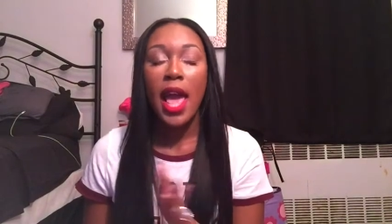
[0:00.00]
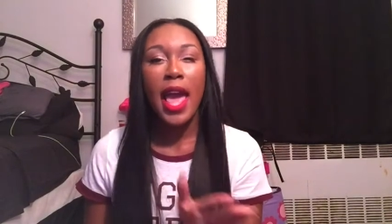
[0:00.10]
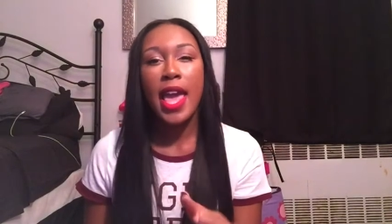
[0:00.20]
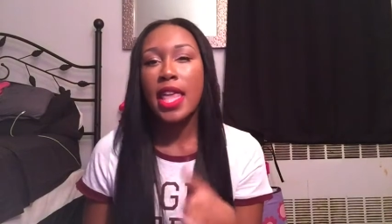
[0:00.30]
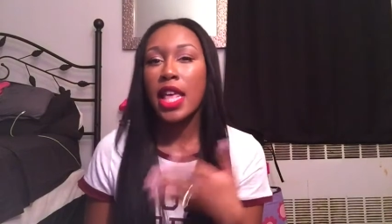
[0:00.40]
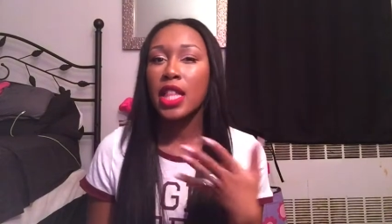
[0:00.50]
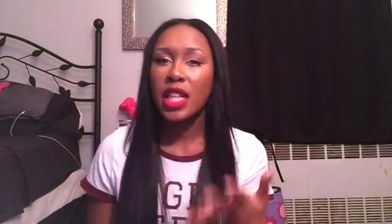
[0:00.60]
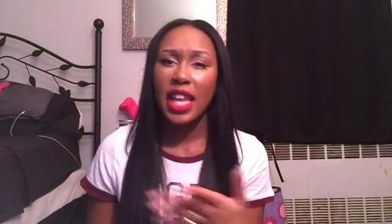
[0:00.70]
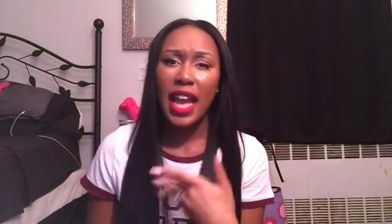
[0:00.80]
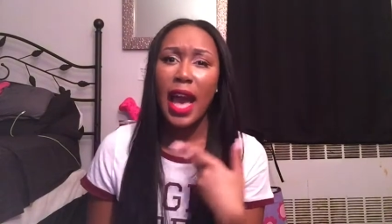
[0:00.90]
and it
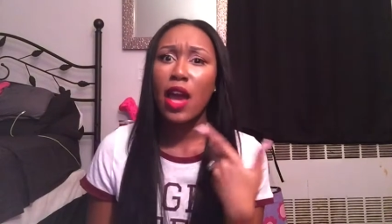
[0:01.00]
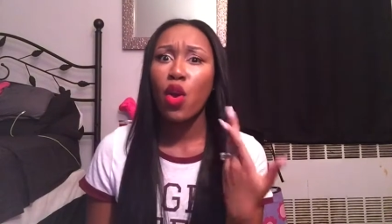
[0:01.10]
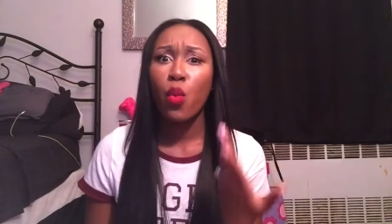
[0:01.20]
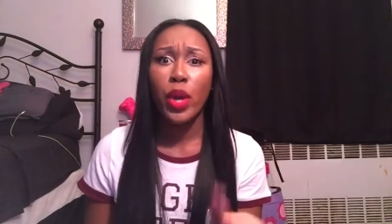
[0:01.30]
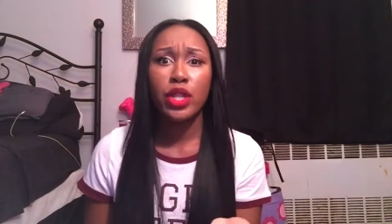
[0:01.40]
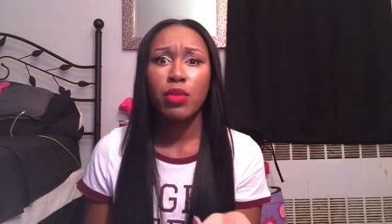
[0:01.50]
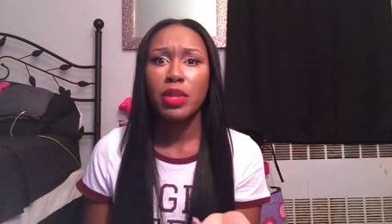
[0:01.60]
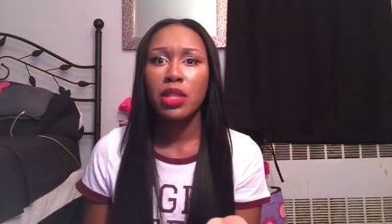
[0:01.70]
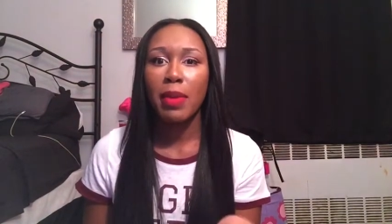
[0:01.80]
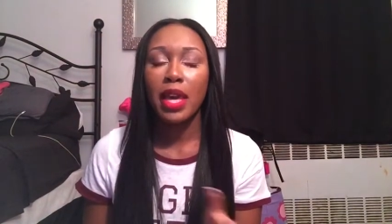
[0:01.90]
looked like I had on way too
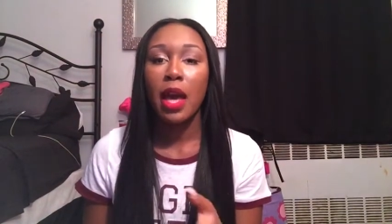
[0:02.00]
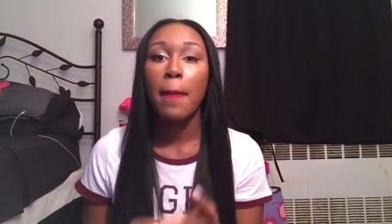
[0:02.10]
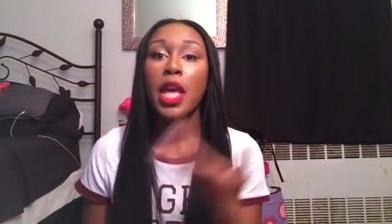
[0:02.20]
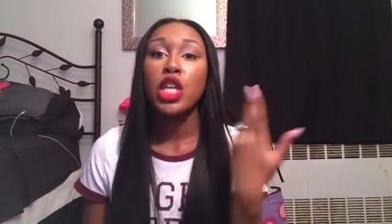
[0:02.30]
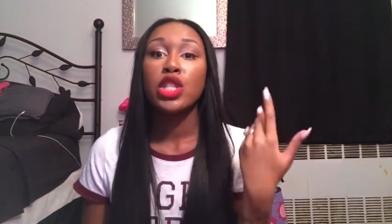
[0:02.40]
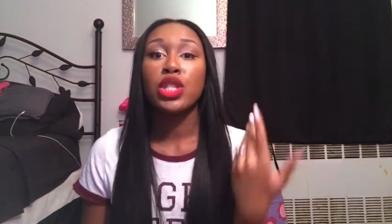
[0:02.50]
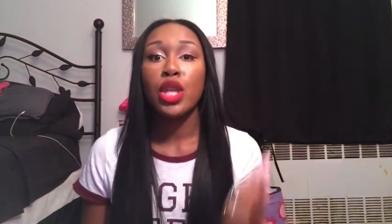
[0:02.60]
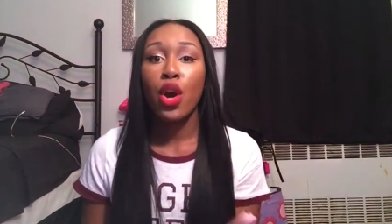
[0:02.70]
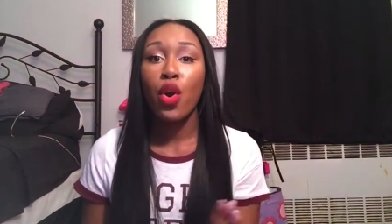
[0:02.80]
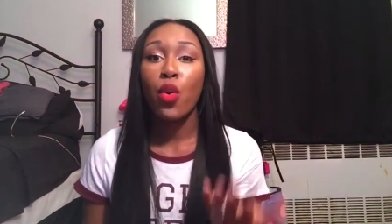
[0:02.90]
much makeup.
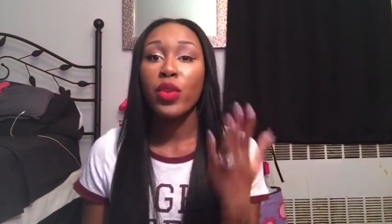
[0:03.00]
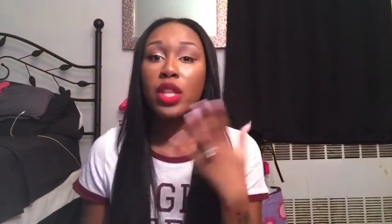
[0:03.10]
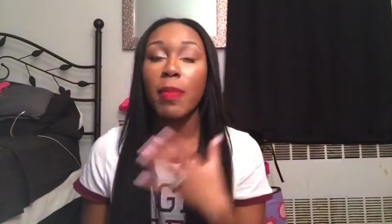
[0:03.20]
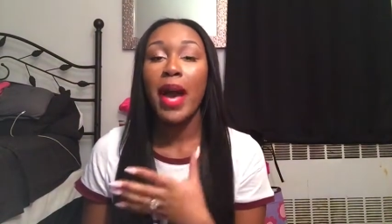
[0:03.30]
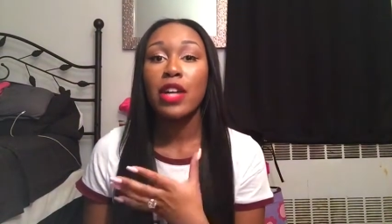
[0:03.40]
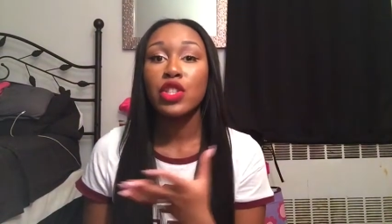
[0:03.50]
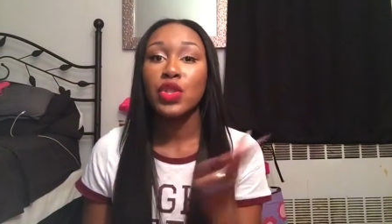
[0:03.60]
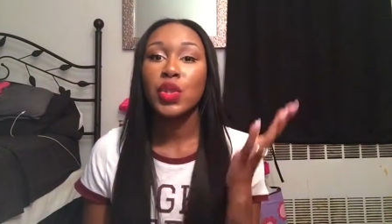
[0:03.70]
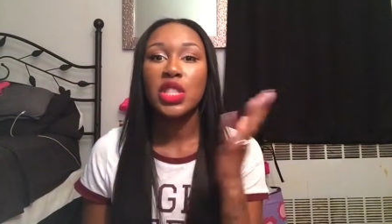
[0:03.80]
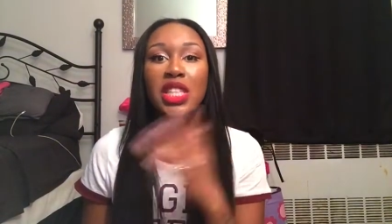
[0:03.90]
So with the powder
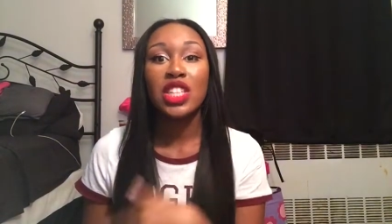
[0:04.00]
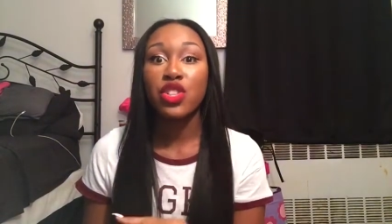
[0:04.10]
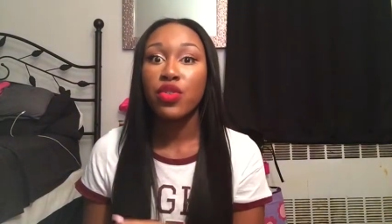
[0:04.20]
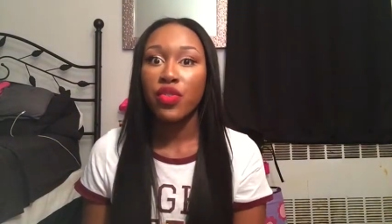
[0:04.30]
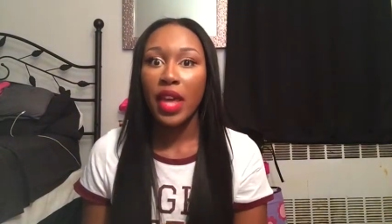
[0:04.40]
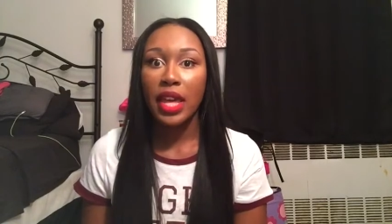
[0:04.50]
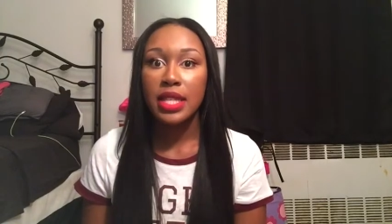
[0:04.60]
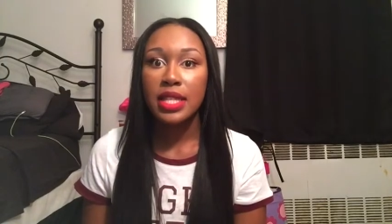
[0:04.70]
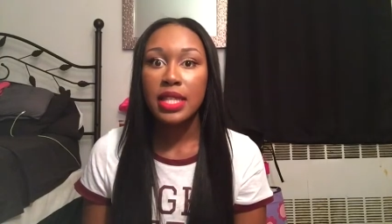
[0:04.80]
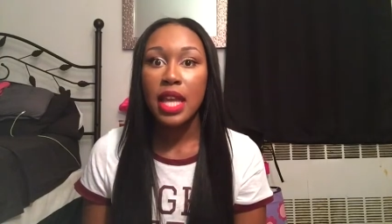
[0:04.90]
you can set your
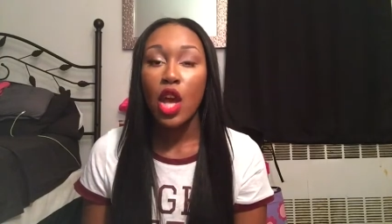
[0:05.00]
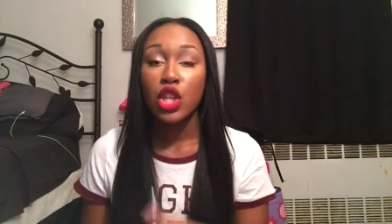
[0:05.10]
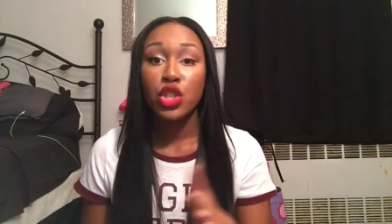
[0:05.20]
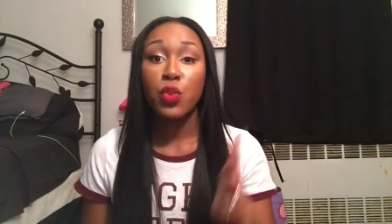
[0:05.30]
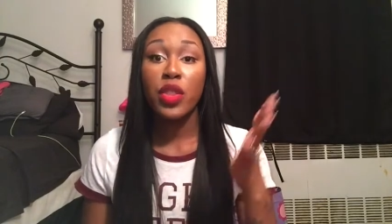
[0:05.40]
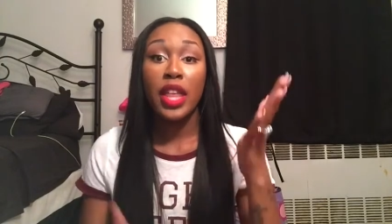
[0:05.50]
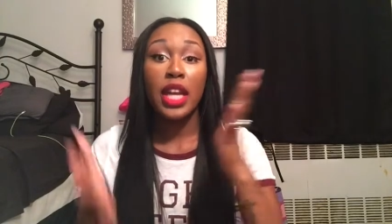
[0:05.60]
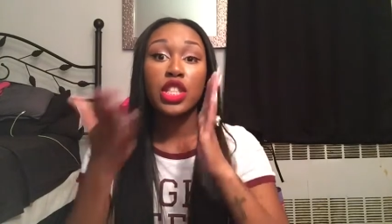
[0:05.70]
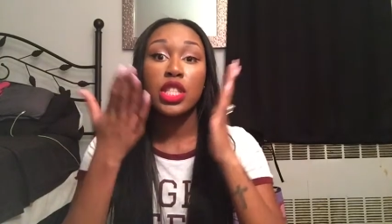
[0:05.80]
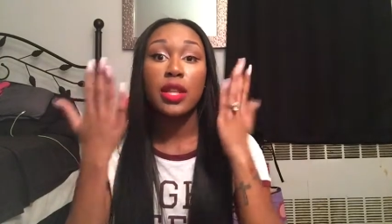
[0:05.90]
face with
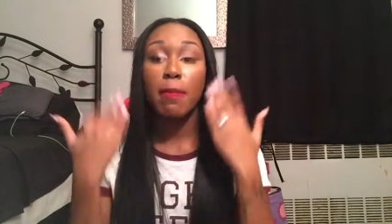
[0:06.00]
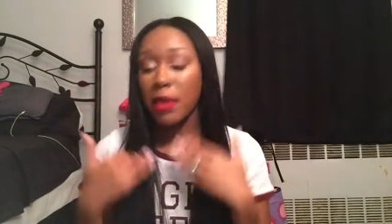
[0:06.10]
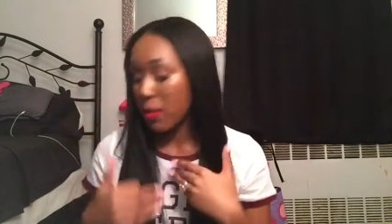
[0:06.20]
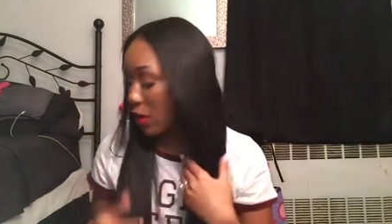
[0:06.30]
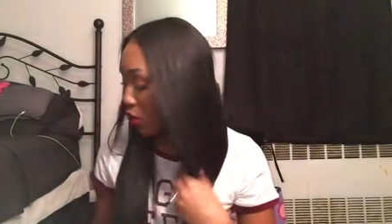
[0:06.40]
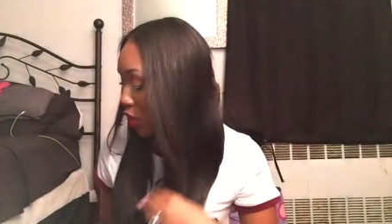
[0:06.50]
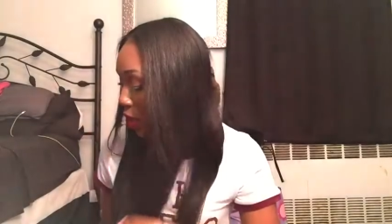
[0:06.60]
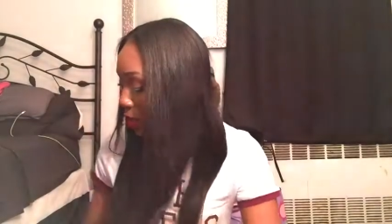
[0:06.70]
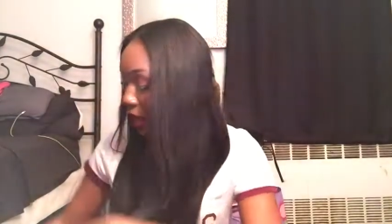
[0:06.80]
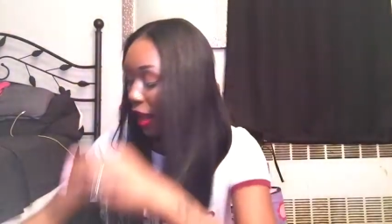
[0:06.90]
like just a BB
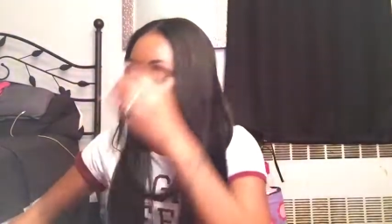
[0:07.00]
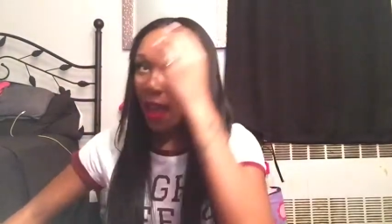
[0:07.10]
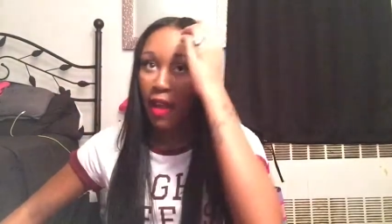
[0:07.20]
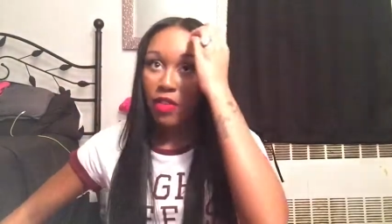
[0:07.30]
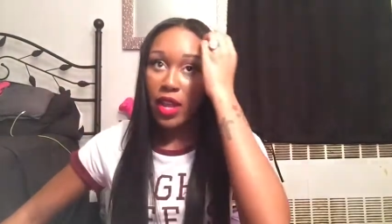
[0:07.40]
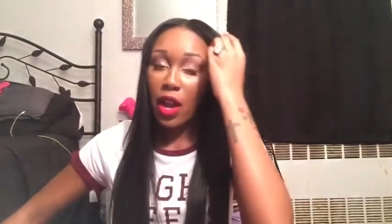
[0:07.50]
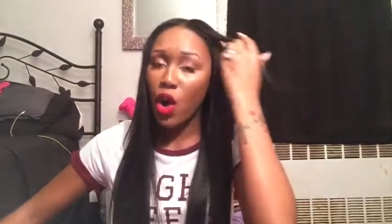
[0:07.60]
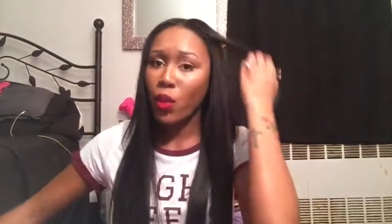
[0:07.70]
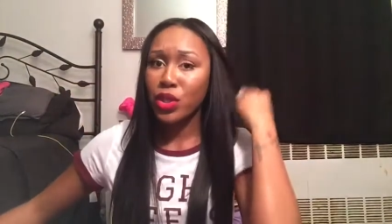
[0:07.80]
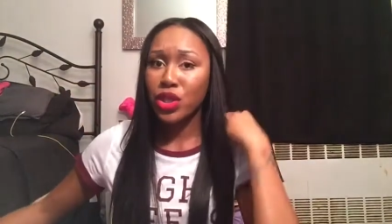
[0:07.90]
cream that I have that I
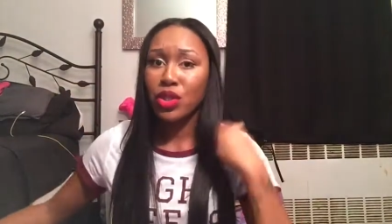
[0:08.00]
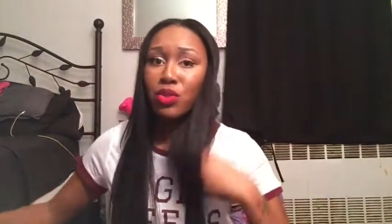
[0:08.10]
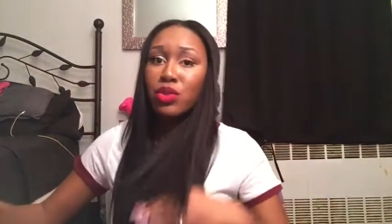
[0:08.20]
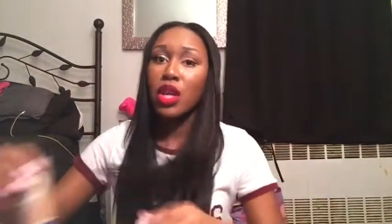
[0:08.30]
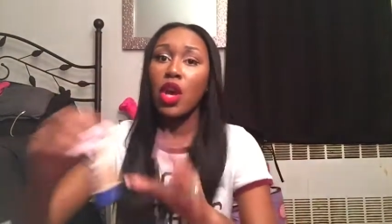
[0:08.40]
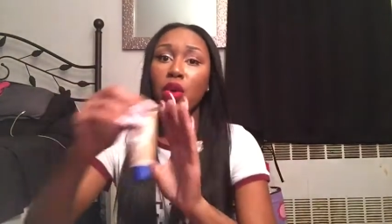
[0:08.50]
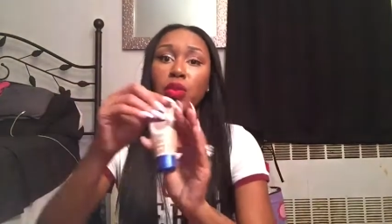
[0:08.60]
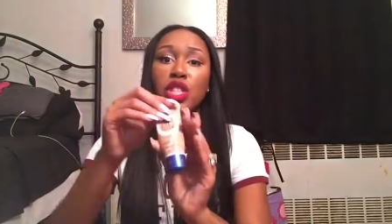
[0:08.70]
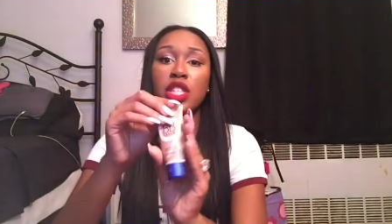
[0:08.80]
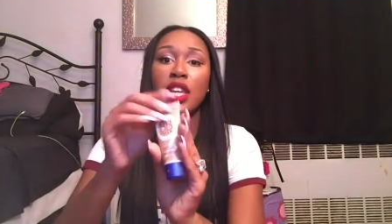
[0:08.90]
always use
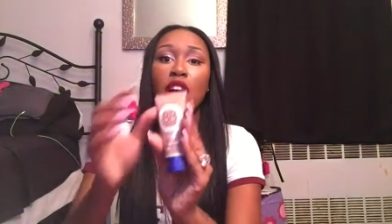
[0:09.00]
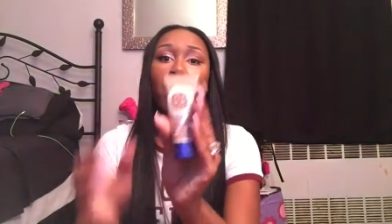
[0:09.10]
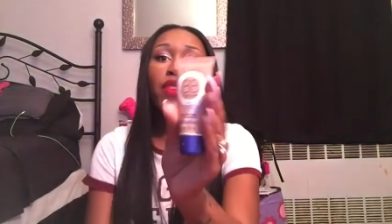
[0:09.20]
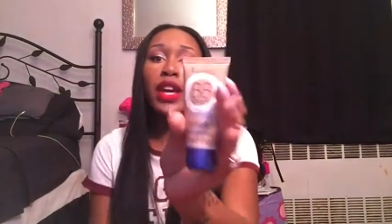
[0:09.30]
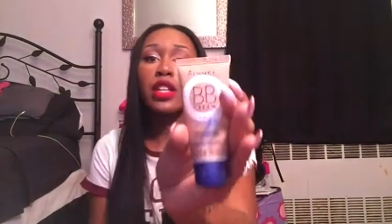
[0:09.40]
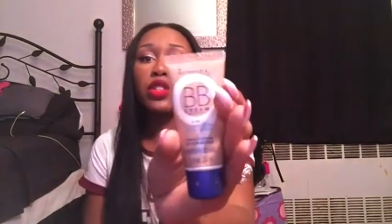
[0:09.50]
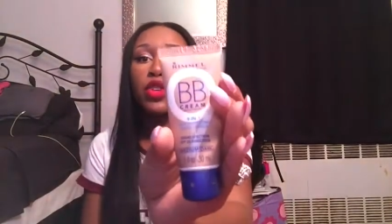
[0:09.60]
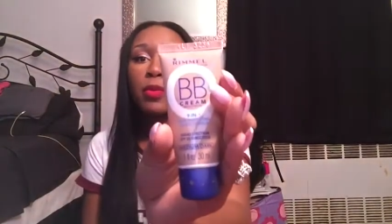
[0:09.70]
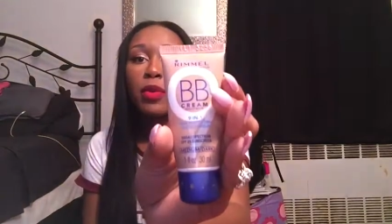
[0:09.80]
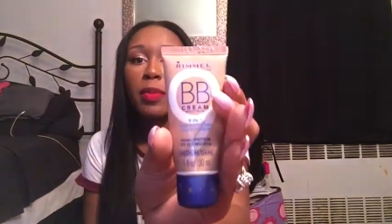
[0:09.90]
with just like a regular
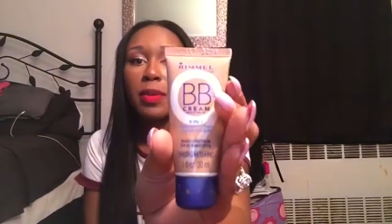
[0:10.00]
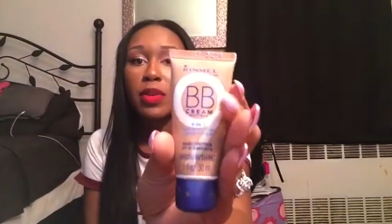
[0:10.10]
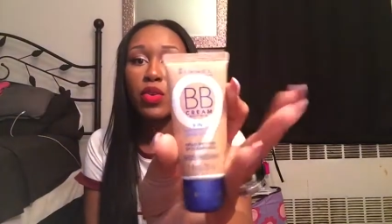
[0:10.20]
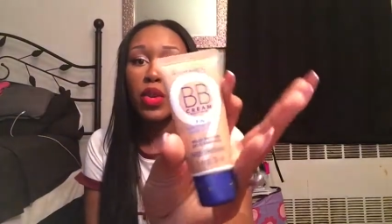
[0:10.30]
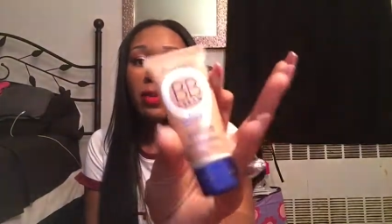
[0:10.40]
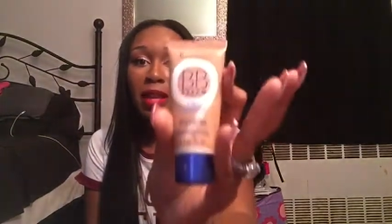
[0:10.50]
normal BB cream